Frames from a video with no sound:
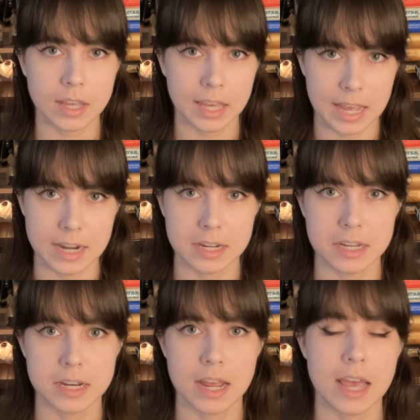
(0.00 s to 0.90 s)

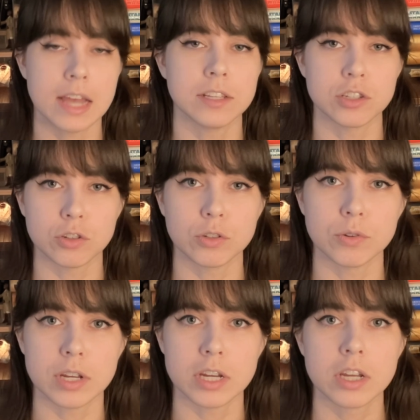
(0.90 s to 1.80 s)
Kanan, and
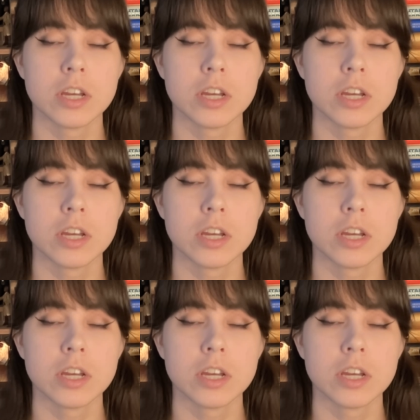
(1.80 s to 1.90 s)
Zaluna